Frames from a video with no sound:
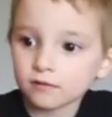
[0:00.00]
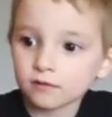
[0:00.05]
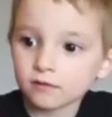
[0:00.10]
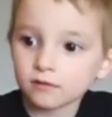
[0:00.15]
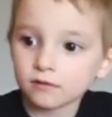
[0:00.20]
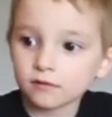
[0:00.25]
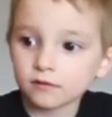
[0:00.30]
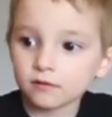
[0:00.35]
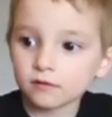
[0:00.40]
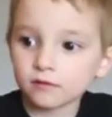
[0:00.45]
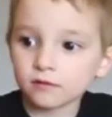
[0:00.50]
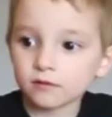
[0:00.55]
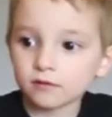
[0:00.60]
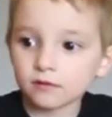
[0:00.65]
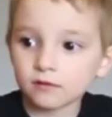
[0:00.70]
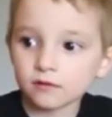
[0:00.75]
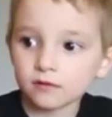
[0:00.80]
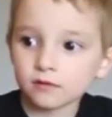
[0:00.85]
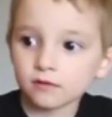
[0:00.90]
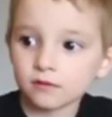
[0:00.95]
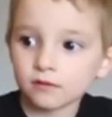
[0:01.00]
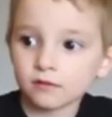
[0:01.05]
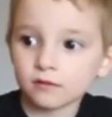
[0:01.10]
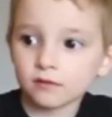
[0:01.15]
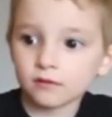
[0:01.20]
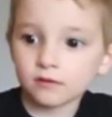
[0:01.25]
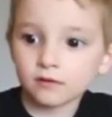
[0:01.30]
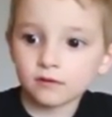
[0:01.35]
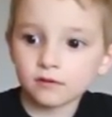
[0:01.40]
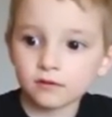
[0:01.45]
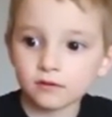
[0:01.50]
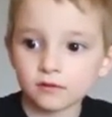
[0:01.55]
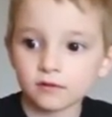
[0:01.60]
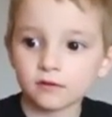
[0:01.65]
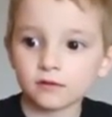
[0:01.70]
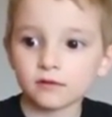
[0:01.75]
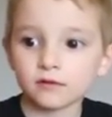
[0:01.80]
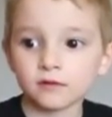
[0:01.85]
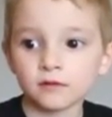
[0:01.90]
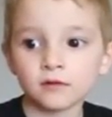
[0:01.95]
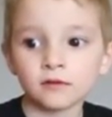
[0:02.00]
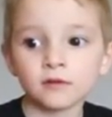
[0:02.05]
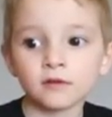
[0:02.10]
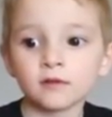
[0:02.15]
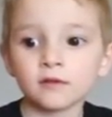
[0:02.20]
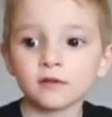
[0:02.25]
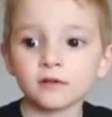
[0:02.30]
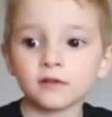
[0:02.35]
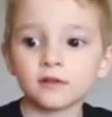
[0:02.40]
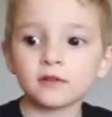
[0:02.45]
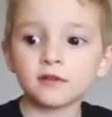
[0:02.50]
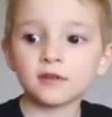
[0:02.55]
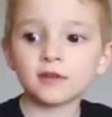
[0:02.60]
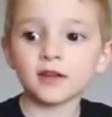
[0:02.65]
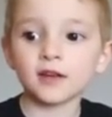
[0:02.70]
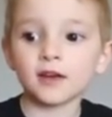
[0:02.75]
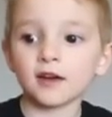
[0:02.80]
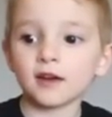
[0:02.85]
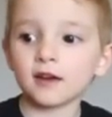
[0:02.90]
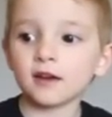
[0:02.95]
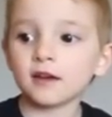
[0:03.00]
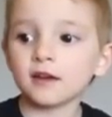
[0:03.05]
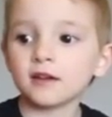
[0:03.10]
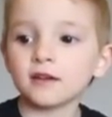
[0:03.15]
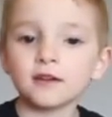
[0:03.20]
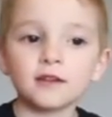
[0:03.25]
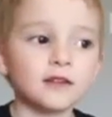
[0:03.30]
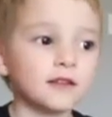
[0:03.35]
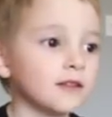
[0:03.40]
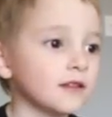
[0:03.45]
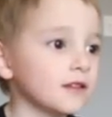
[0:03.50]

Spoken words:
The person shown says nothing.